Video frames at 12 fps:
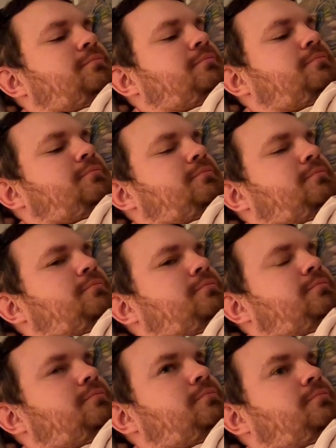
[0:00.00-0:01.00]
Oh,
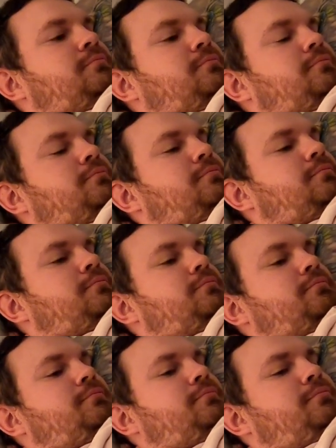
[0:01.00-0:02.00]
buddy, you gotta
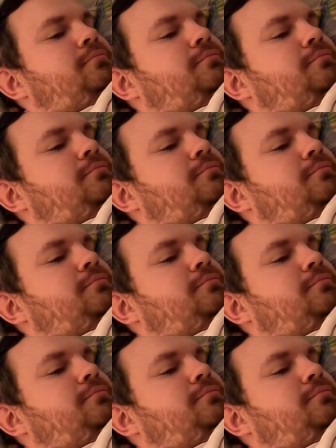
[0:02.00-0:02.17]
stay.